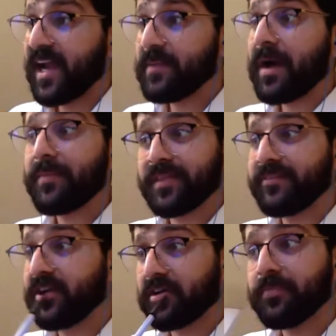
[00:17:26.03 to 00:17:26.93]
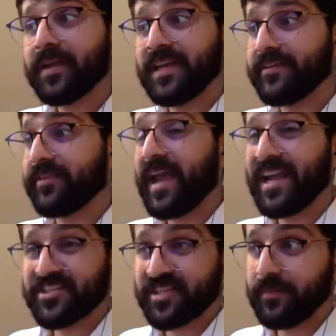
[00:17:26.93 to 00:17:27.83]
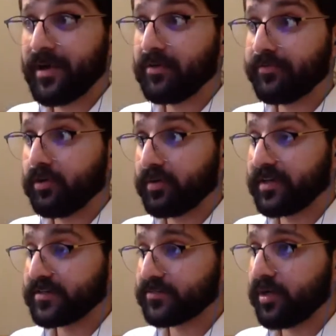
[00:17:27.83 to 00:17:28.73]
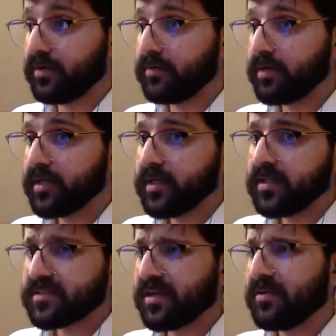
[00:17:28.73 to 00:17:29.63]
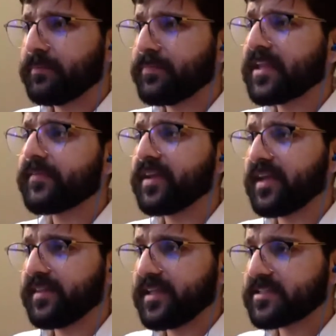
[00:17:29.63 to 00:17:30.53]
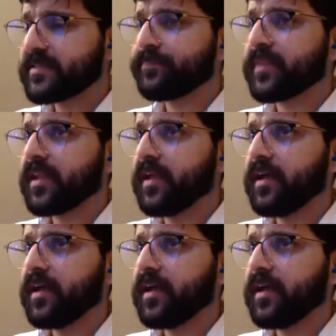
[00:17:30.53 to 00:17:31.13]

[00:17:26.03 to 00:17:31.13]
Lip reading: And it might be that you've got completely different HTML for it as well. So think of it like this.